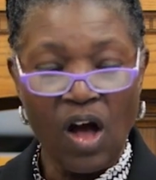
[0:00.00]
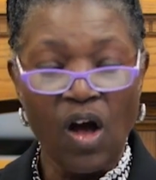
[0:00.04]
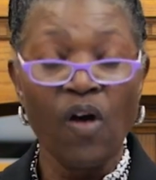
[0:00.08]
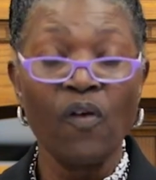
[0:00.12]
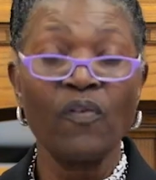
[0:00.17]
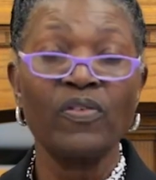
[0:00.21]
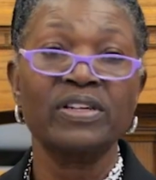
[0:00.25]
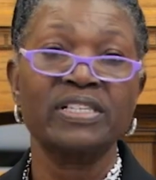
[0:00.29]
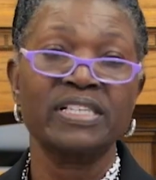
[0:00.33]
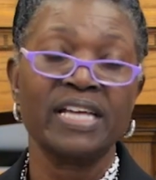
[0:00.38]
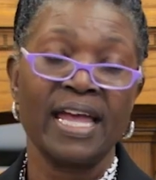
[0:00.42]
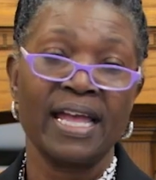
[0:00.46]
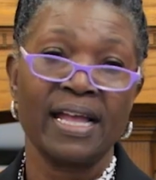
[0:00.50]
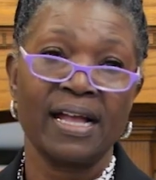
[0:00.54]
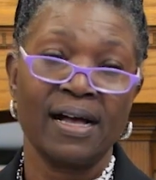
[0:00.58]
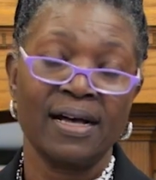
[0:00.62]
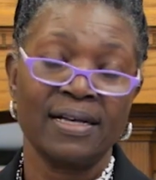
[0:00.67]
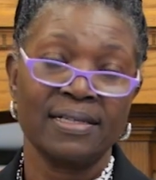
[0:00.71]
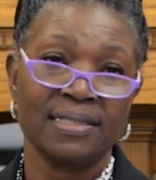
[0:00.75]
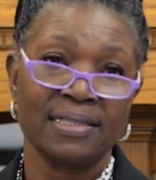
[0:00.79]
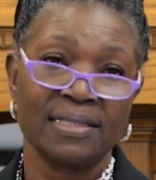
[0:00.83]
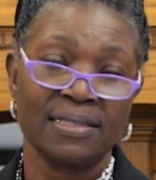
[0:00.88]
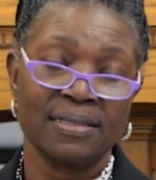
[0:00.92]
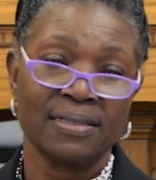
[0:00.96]
overtake
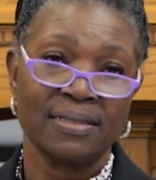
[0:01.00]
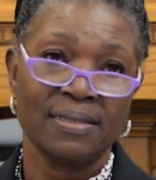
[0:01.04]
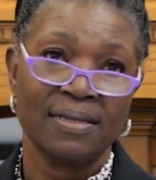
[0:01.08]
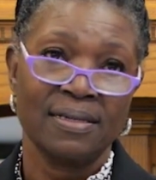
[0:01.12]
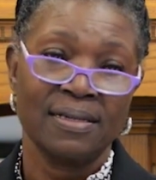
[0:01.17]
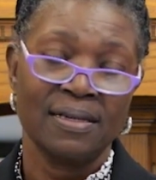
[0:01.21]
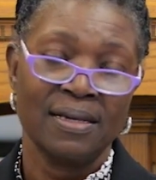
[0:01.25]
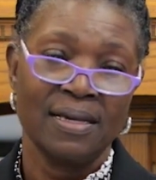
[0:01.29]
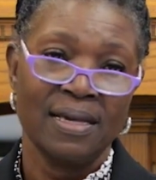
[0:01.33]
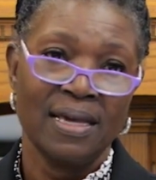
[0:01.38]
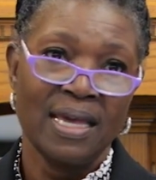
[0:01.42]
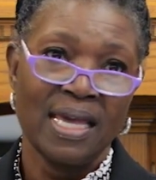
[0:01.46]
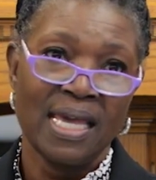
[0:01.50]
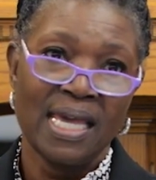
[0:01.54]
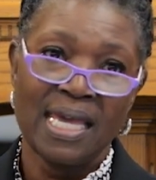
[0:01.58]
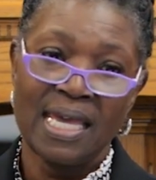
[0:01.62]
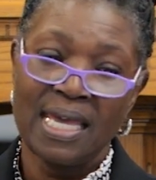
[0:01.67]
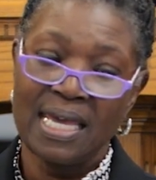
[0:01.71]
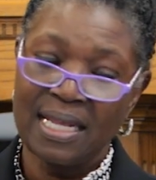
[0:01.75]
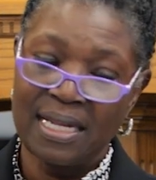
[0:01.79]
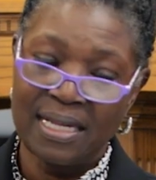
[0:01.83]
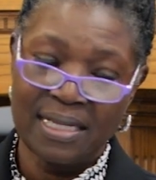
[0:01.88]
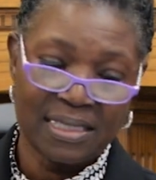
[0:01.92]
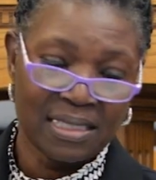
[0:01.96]
us.
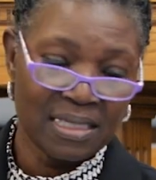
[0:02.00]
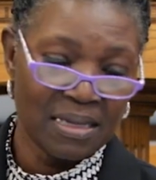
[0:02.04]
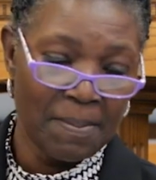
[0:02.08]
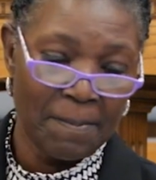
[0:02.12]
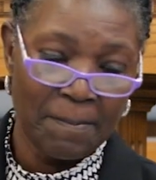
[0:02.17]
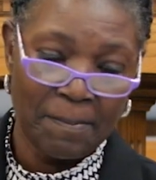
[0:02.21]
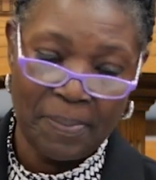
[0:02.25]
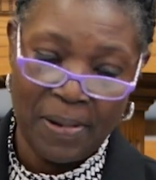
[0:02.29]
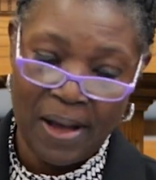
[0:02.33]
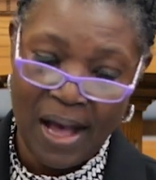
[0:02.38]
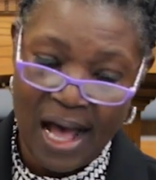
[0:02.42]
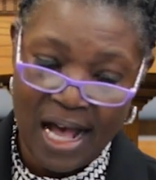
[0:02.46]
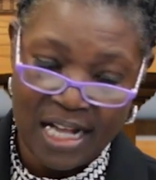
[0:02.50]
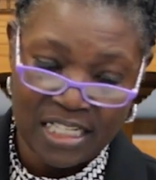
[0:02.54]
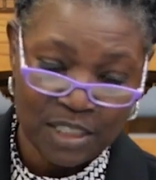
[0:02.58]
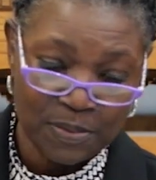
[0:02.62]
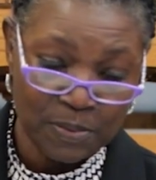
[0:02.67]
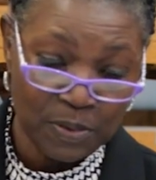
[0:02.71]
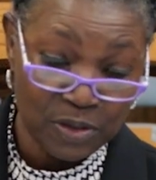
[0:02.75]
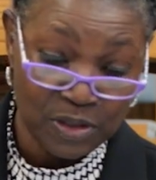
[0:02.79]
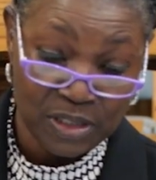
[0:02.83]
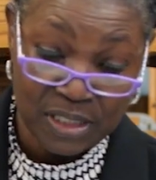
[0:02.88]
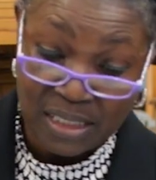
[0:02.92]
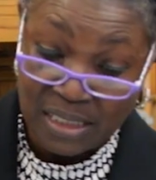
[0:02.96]
It is
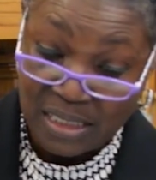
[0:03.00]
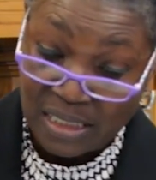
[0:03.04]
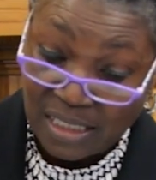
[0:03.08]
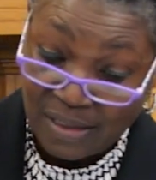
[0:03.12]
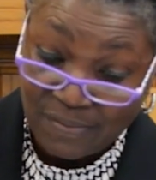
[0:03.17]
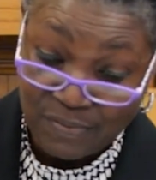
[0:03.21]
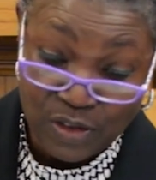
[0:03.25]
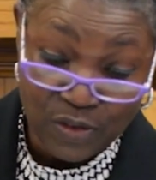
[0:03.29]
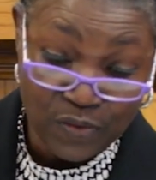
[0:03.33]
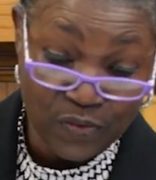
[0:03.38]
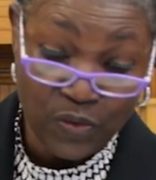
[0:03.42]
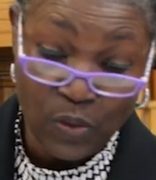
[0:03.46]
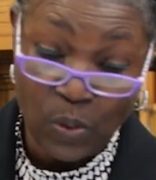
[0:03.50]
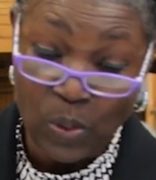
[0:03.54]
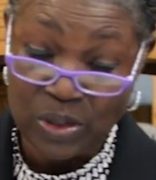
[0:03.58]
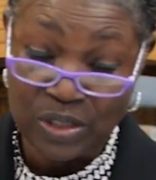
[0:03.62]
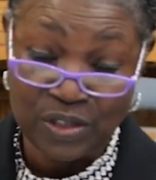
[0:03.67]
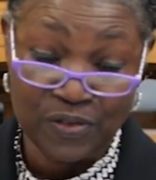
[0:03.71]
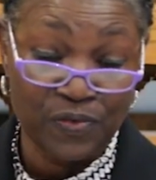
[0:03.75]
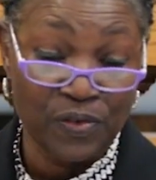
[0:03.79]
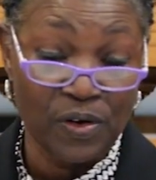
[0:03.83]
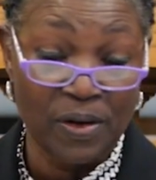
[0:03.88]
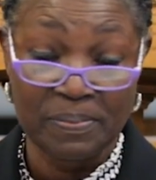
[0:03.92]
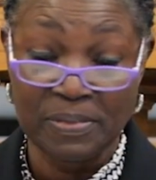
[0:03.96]
impossible to live
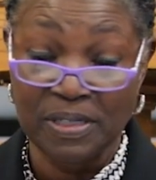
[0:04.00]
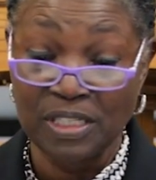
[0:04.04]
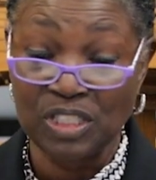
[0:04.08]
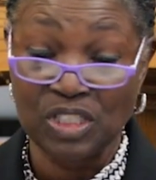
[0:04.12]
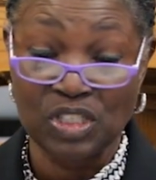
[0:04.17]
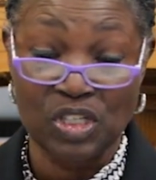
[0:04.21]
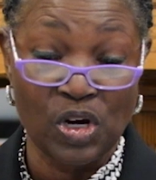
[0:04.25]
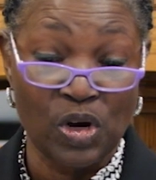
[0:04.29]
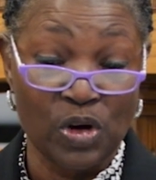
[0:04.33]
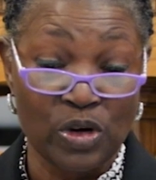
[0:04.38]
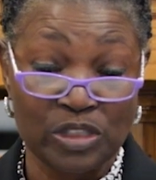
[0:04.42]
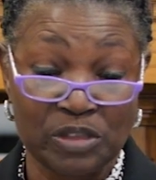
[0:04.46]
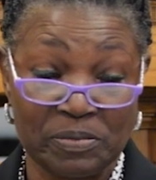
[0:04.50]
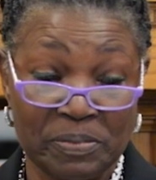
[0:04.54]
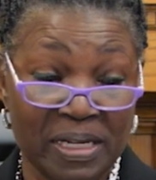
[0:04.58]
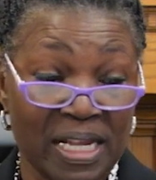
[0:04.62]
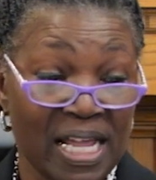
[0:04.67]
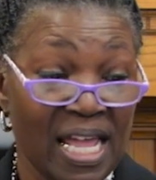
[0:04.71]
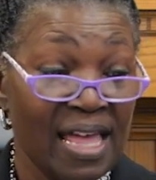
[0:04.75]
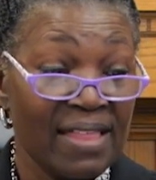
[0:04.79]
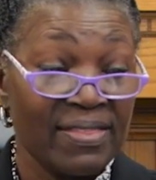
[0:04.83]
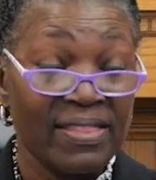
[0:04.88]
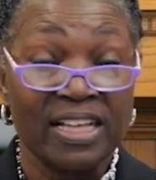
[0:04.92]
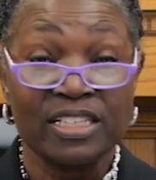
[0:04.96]
divorced from discouragement.
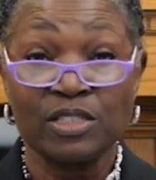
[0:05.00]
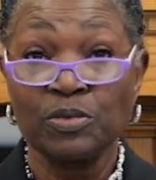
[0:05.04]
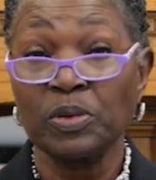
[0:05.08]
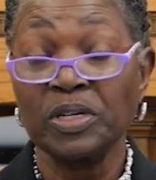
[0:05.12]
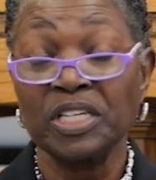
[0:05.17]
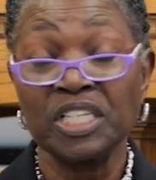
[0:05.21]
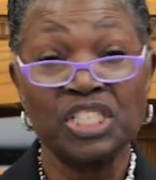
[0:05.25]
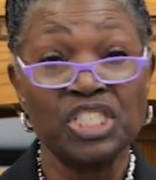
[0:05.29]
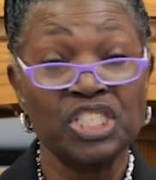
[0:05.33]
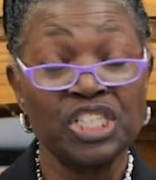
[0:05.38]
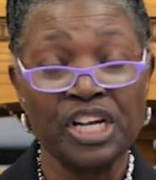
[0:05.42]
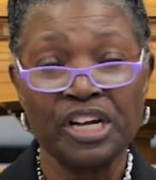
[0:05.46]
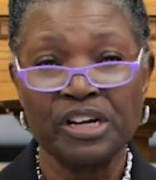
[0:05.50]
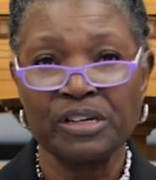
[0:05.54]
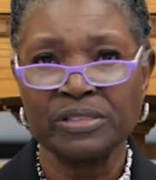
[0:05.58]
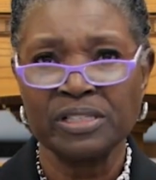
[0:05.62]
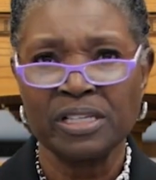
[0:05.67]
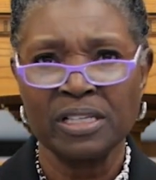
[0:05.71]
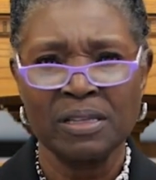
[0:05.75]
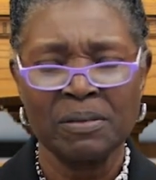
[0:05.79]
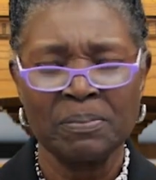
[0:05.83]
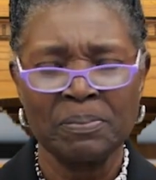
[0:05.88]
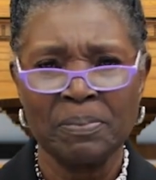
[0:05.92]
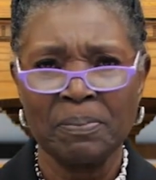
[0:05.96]
That's what he shares
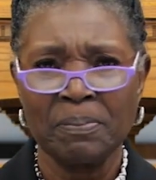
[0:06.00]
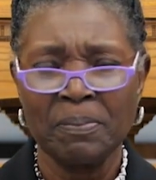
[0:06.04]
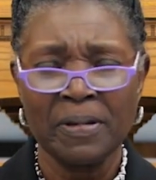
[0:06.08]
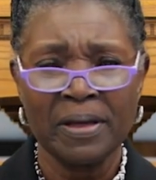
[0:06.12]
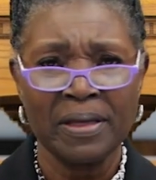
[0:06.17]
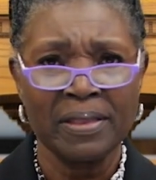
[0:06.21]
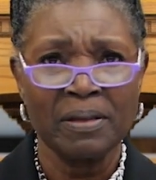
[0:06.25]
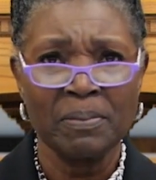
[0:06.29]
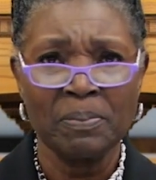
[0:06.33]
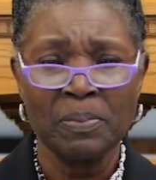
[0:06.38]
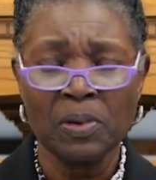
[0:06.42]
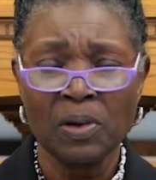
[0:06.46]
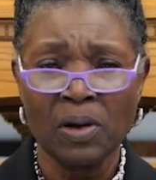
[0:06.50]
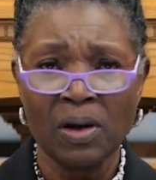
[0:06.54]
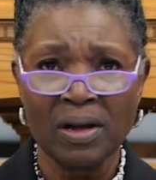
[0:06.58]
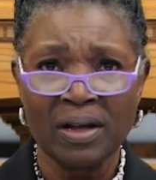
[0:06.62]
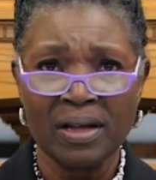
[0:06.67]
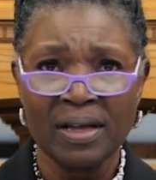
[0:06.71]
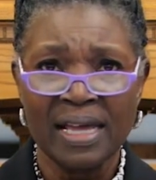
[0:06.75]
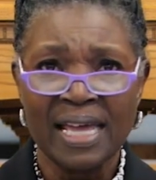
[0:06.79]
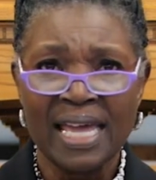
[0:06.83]
in the book.